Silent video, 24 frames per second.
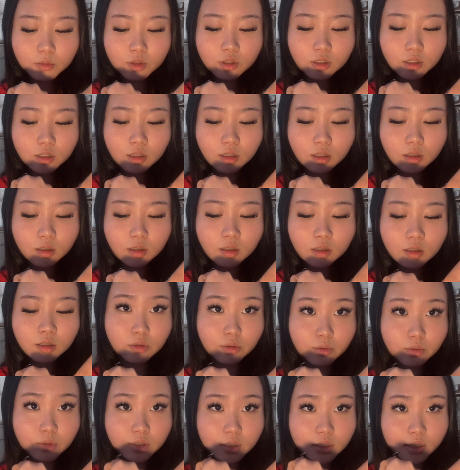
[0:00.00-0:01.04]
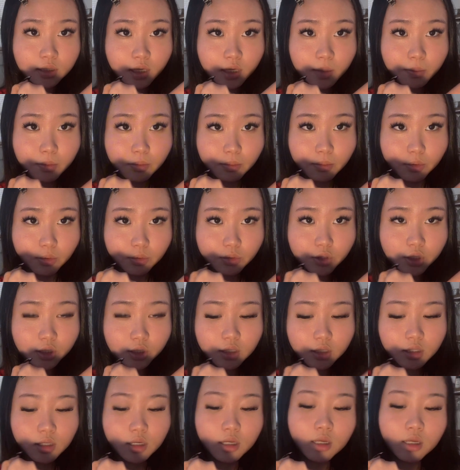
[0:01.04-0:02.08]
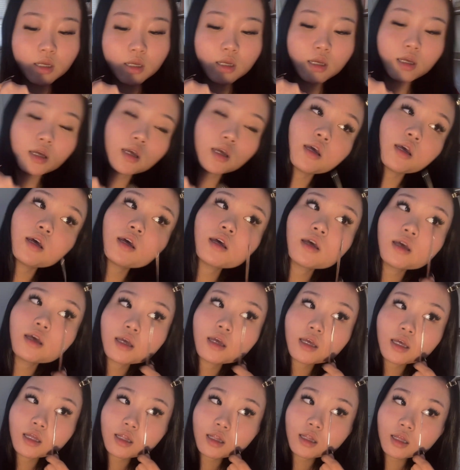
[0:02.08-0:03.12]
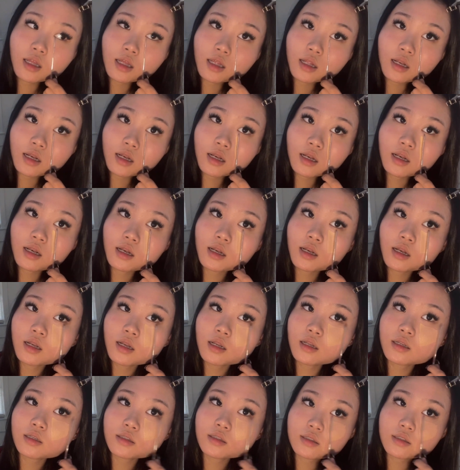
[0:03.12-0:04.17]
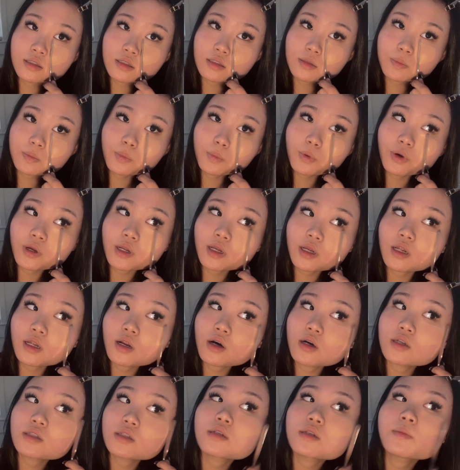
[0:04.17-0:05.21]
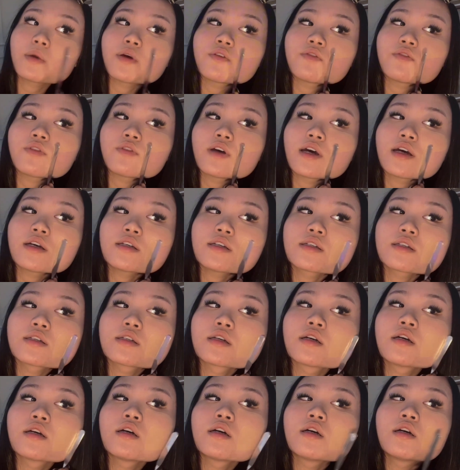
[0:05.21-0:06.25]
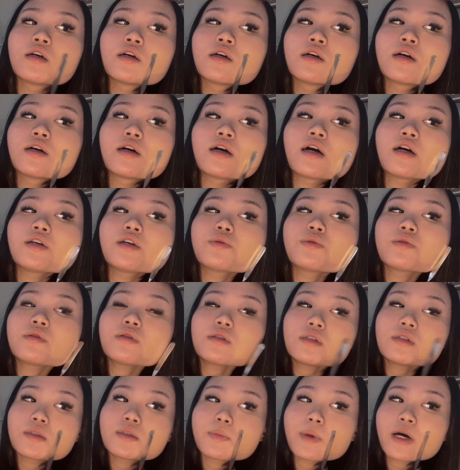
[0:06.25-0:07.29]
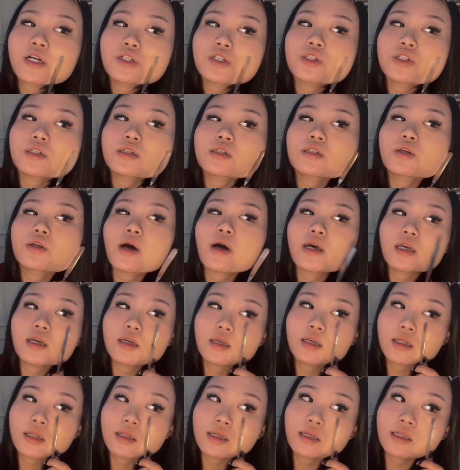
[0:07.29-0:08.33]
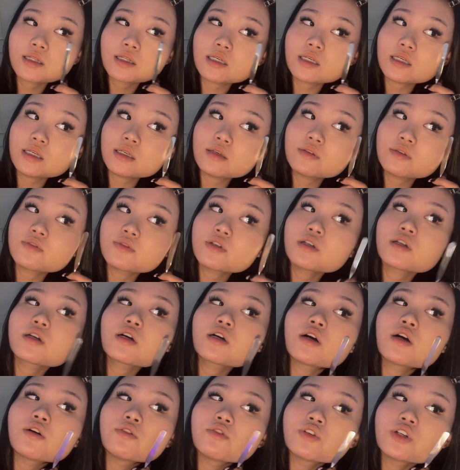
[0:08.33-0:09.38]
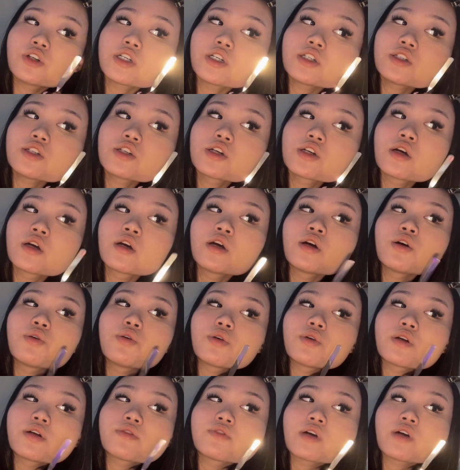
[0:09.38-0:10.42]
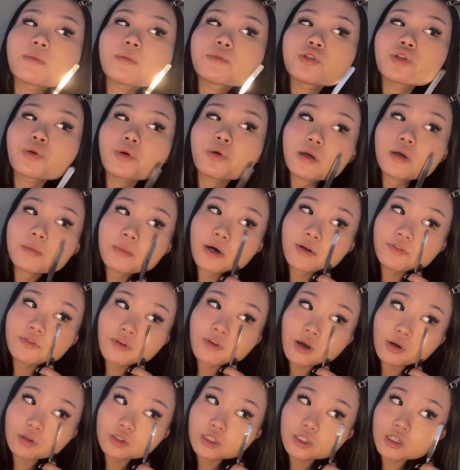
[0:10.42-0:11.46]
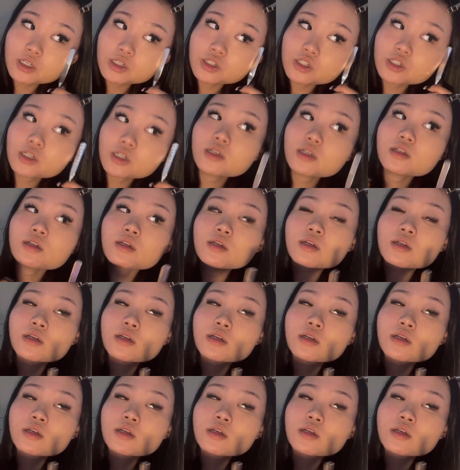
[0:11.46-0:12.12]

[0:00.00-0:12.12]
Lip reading: gonna do this type of motion and then spread it onto my face. I'll use a spatula so I can get like an even coverage whenever I'm doing my foundation.